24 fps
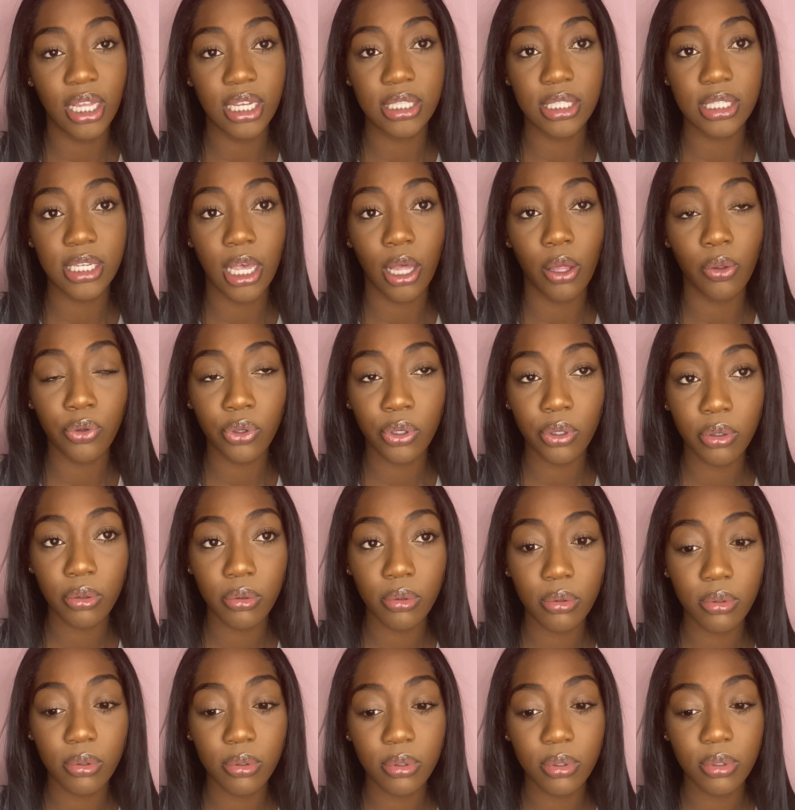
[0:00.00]
tell
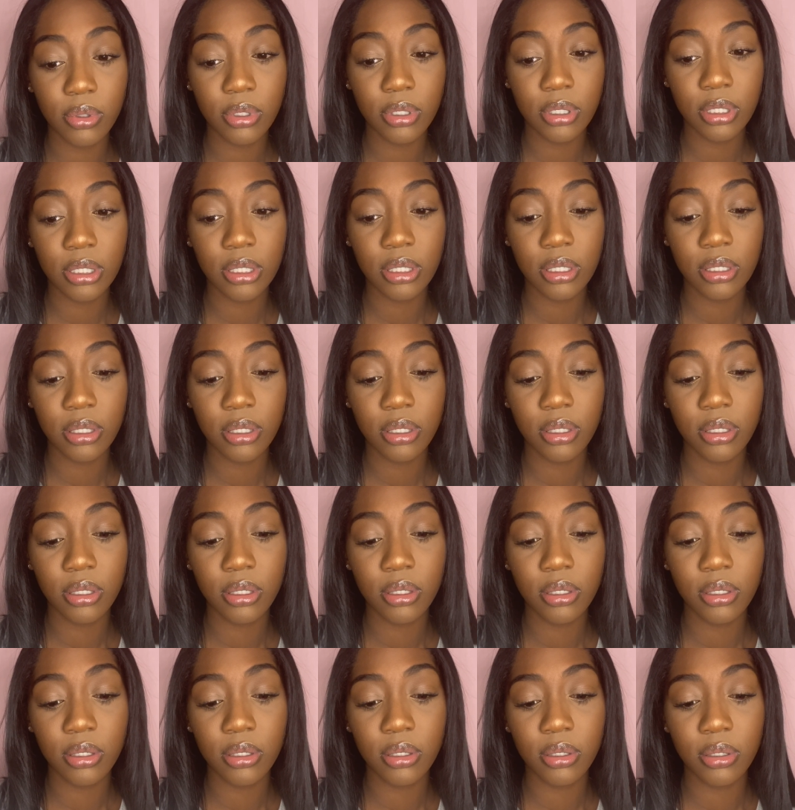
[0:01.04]
you
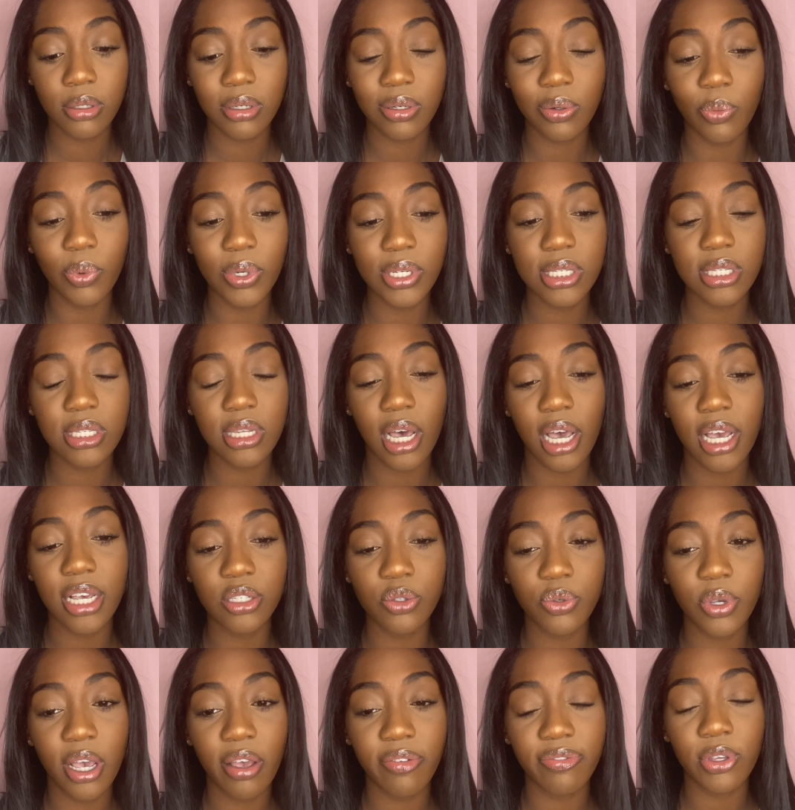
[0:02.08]
what size
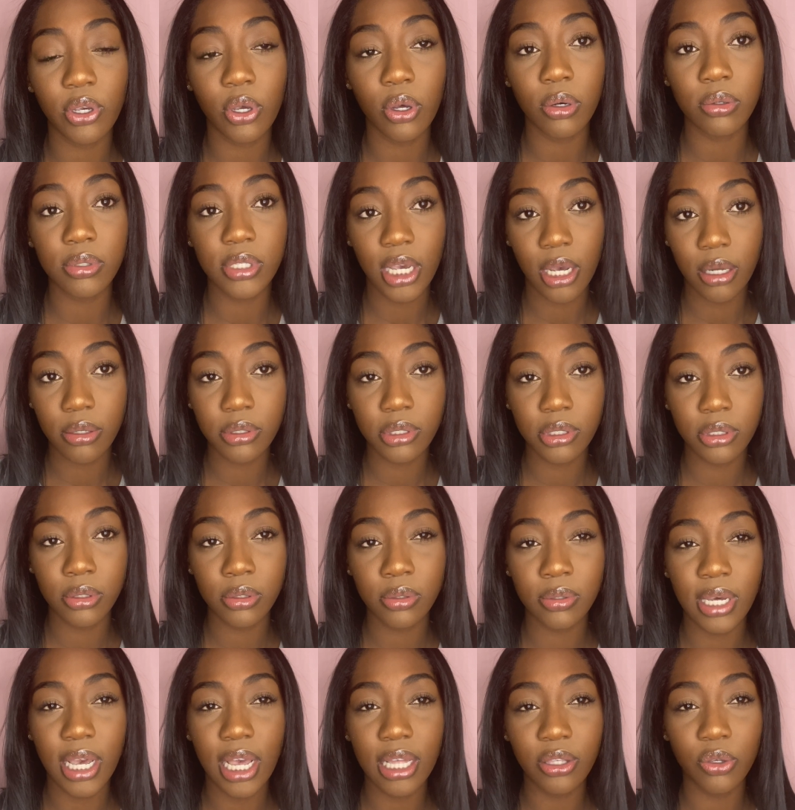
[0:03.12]
you have to go down
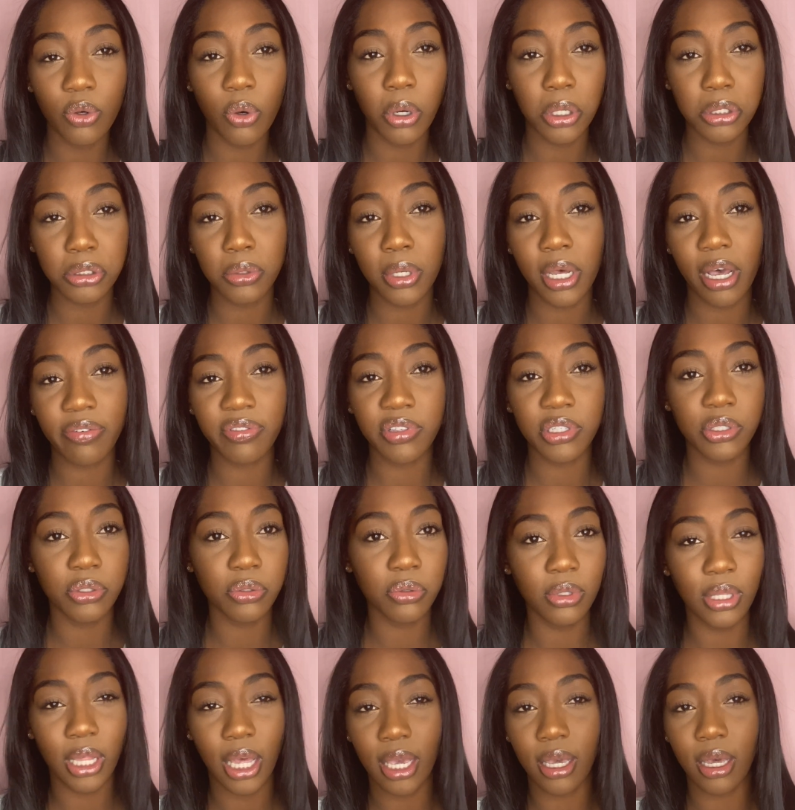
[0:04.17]
to, and you also have to do
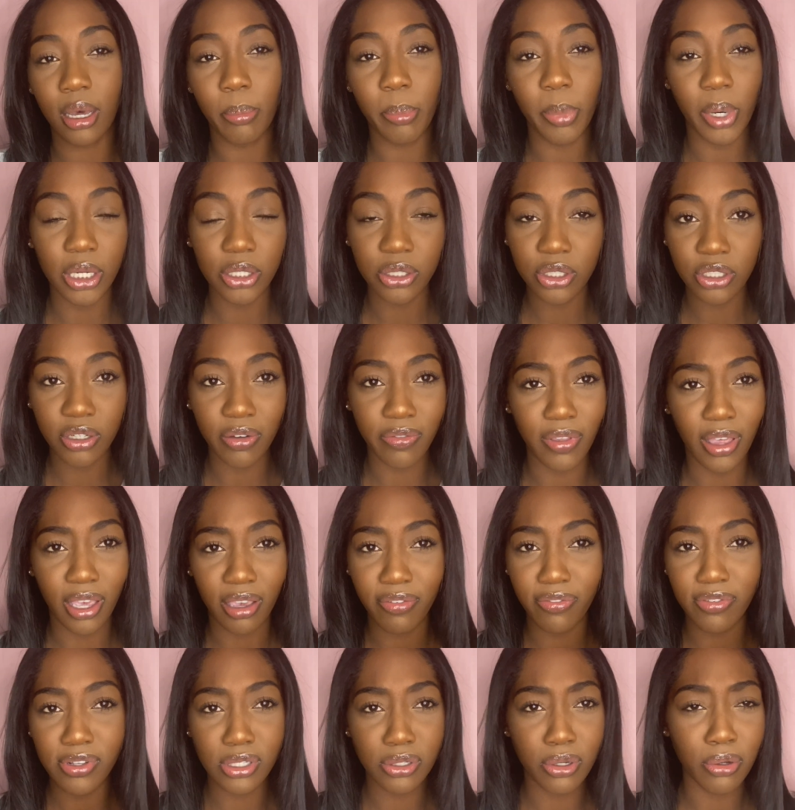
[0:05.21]
like a bunch of like
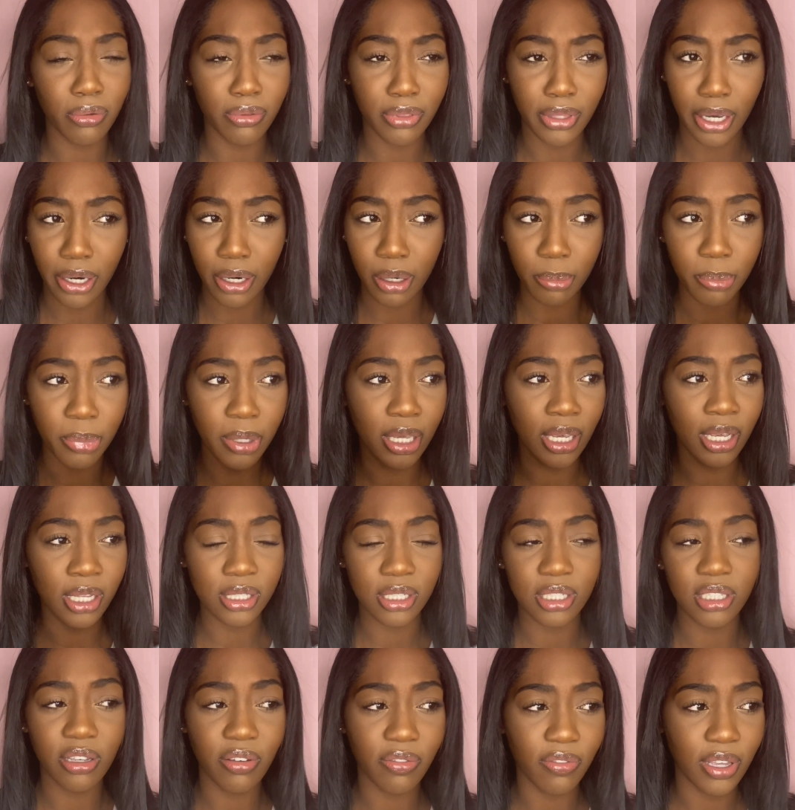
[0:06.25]
physical therapy and
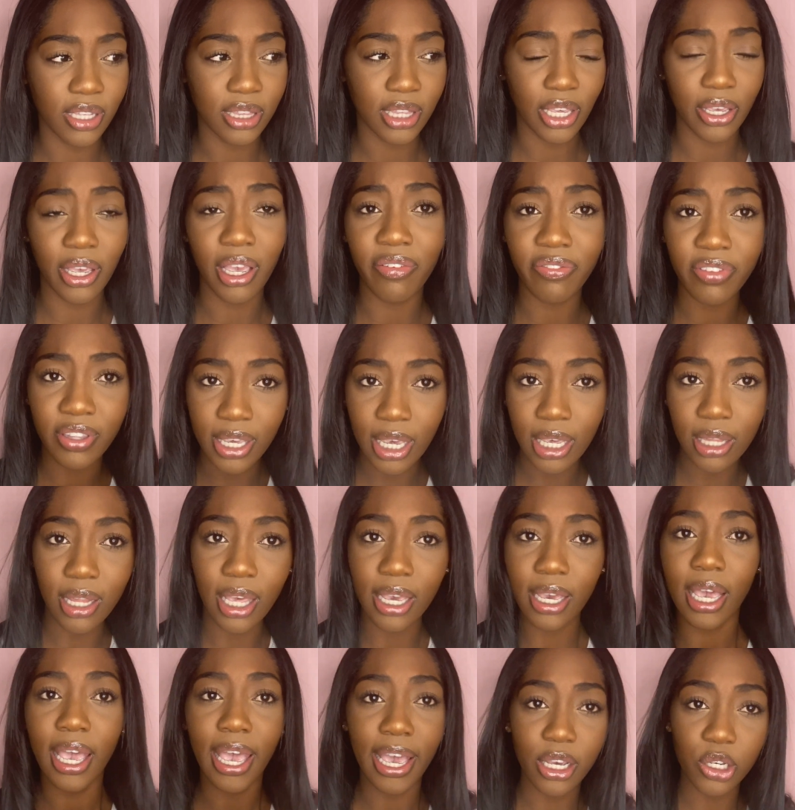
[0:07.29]
stuff like that. You have to get
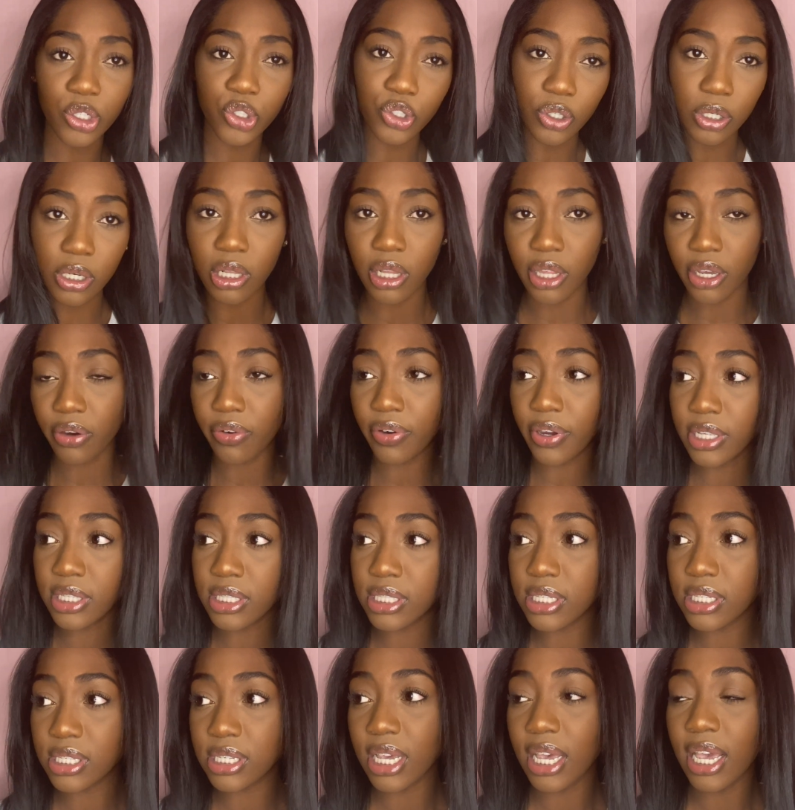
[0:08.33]
like extra
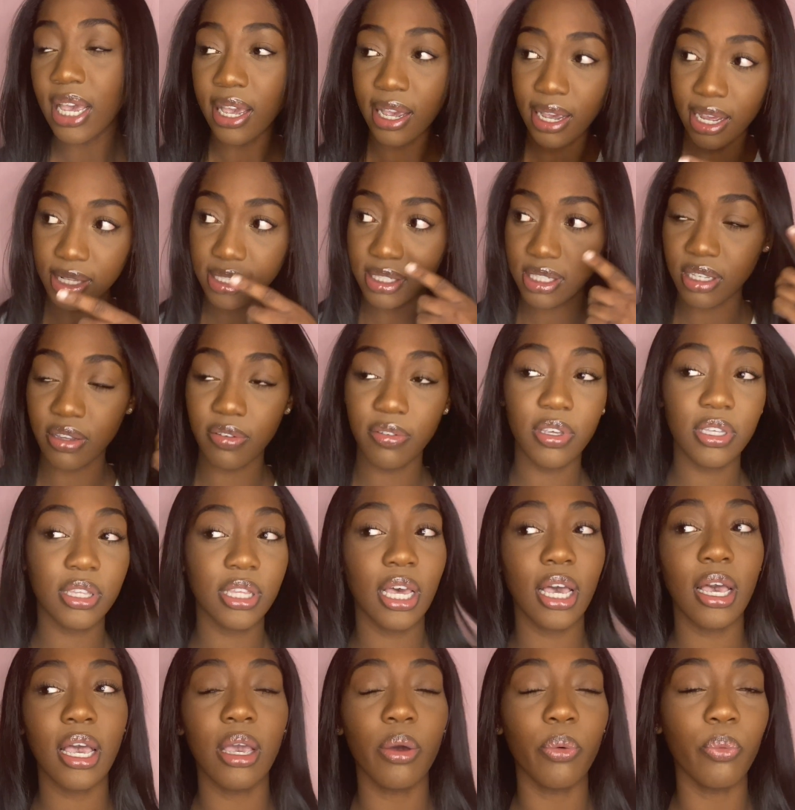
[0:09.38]
clearance and stuff like
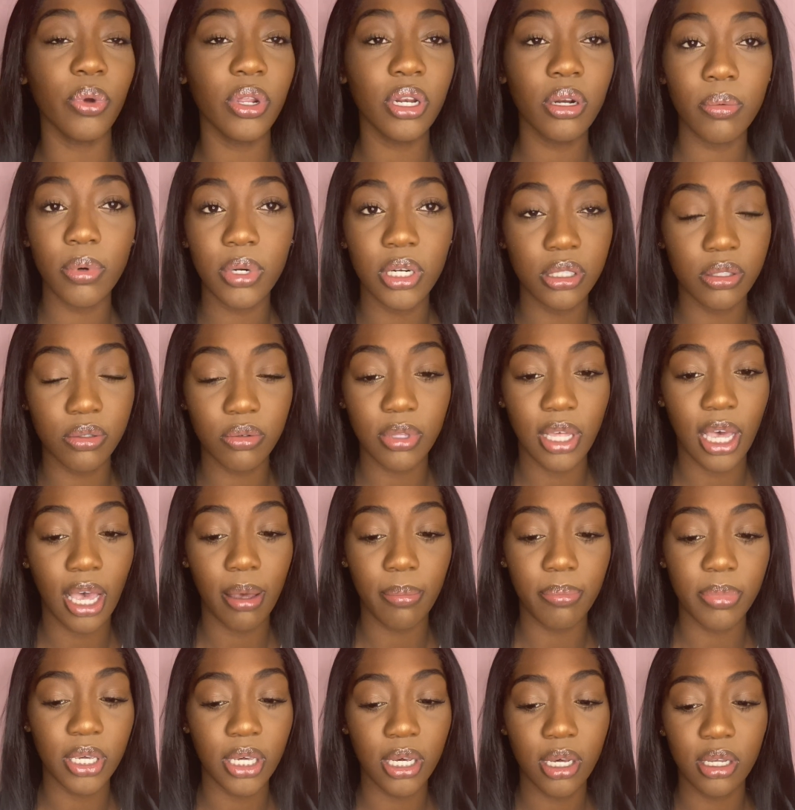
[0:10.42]
that, and we didn't want to do
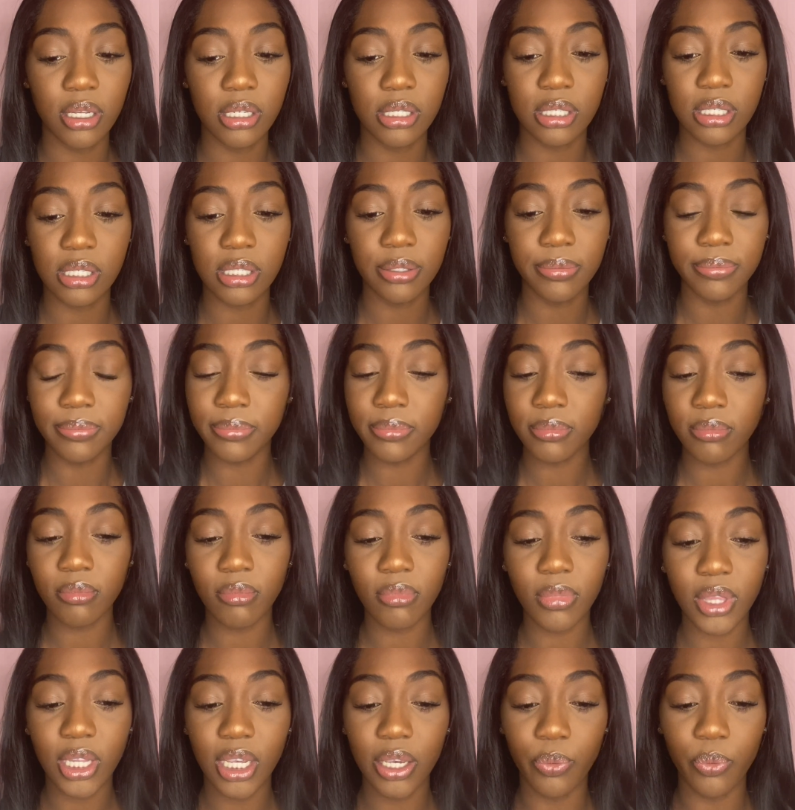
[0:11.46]
that because
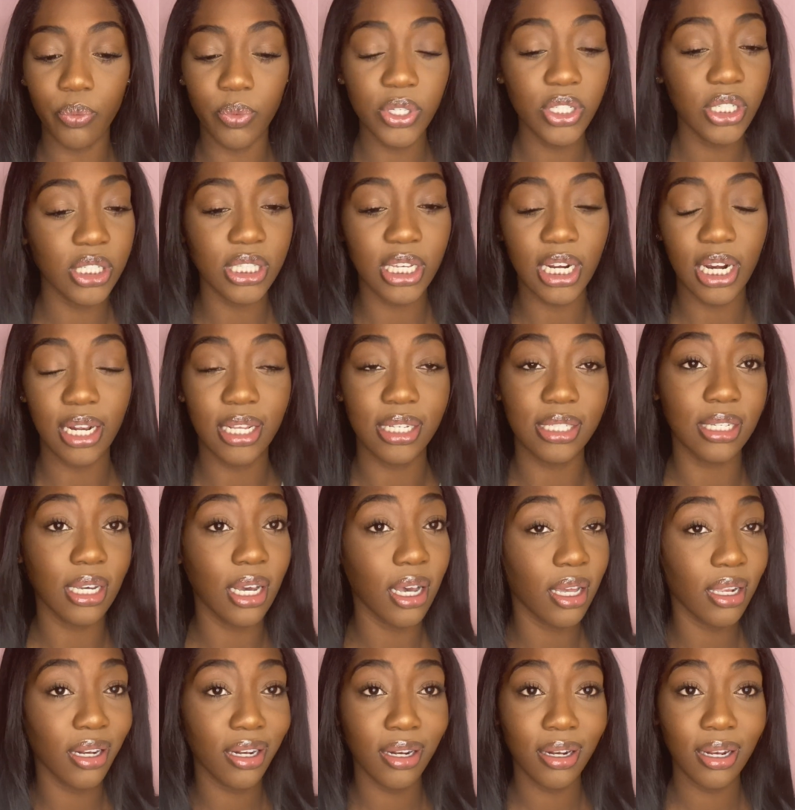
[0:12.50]
we just needed it
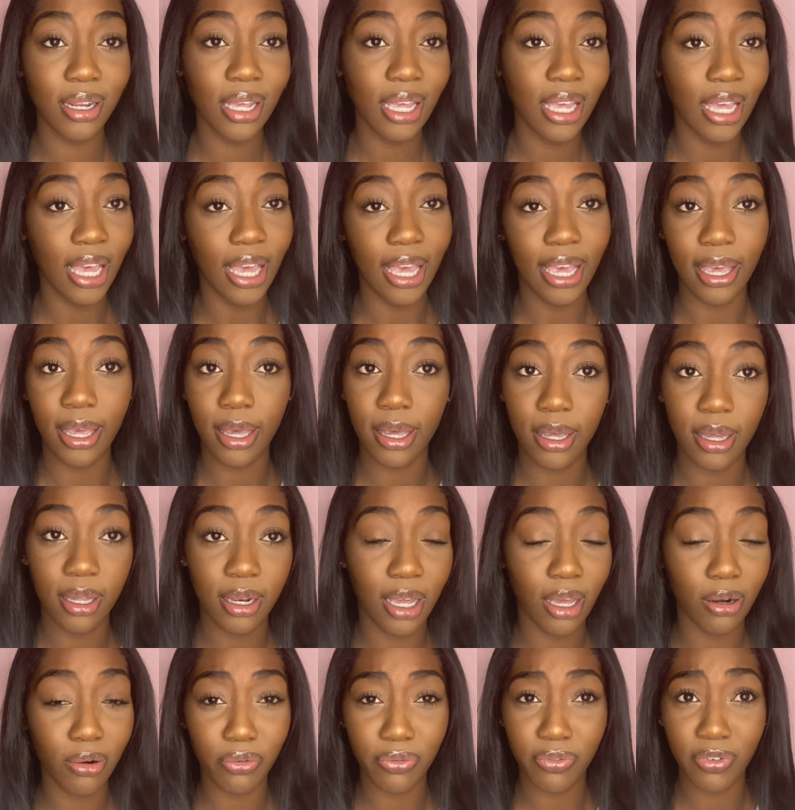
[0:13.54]
done. And I